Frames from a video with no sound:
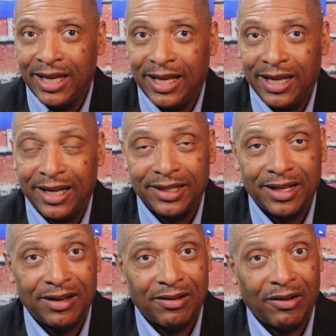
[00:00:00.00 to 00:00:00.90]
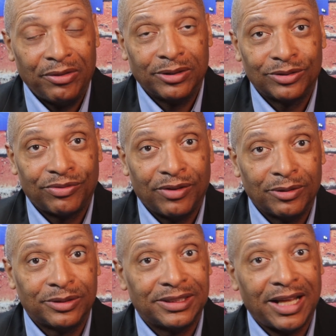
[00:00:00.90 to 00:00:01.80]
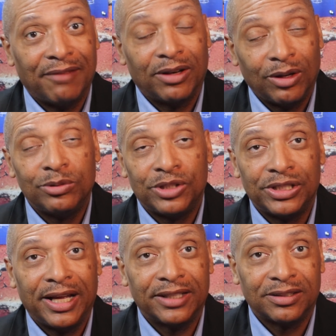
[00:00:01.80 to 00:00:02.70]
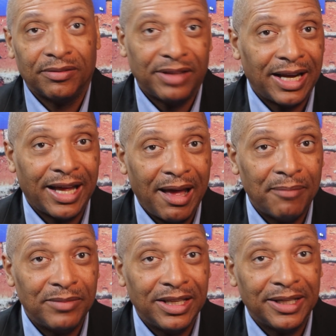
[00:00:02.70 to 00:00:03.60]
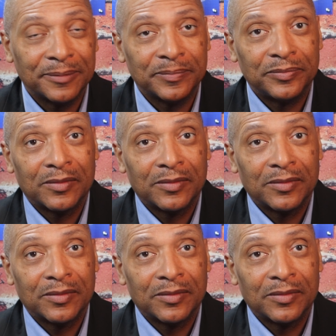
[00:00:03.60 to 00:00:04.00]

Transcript: And all those folks have a low chance of that happening.